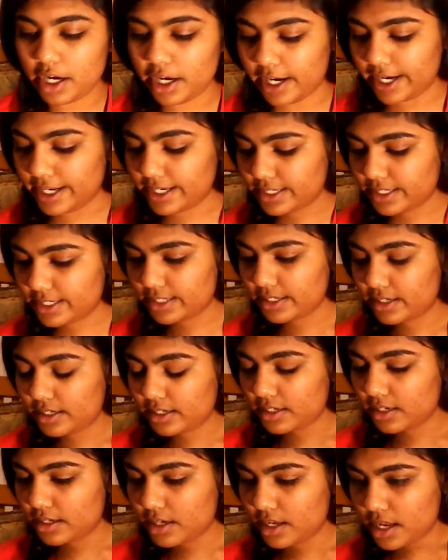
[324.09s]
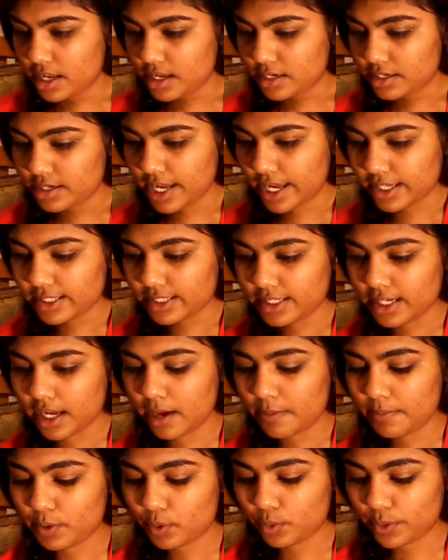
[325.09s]
Alright, next
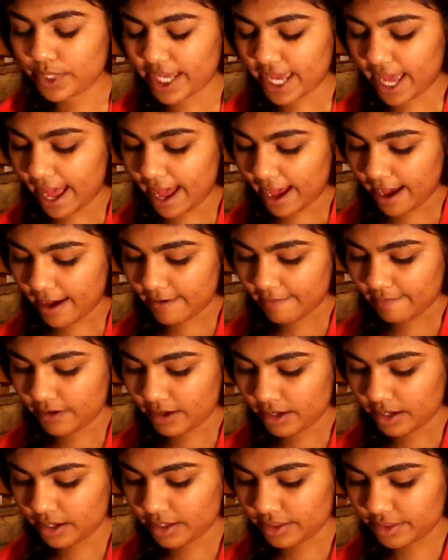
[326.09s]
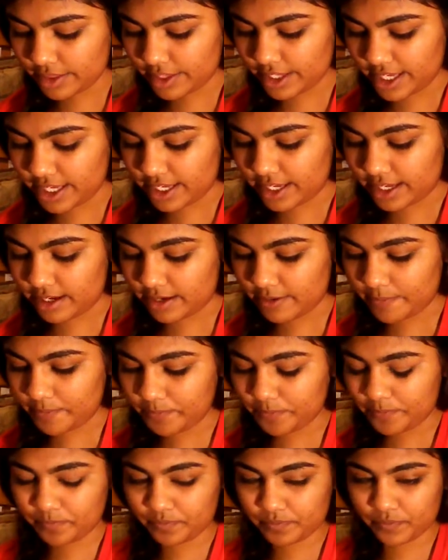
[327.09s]
up we have the
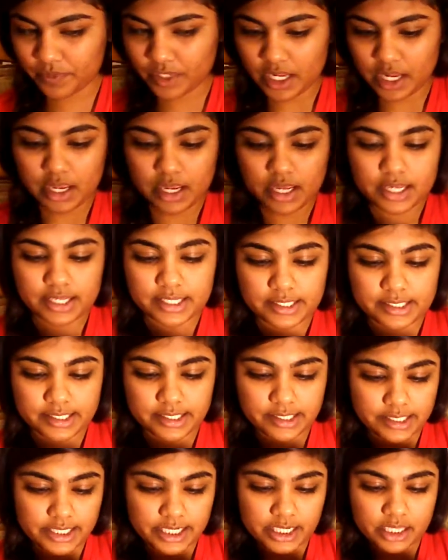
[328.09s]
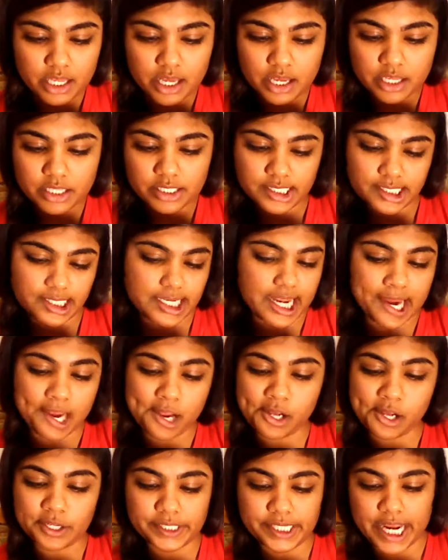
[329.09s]
Stila Stay
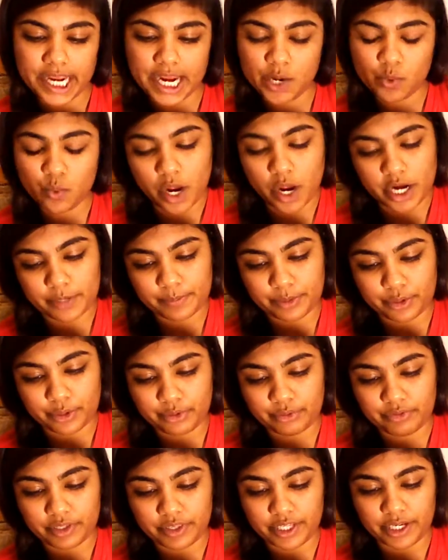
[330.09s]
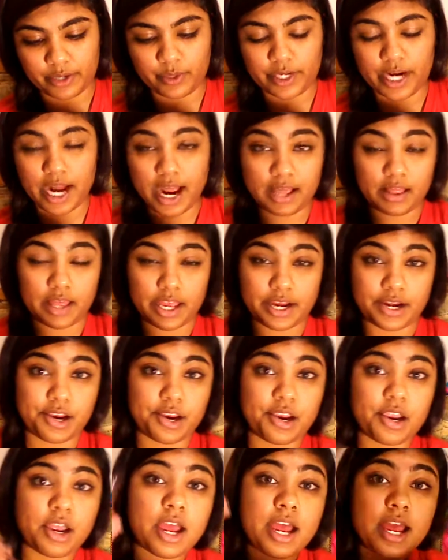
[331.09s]
All Day Waterproof Liquid Eyeliner.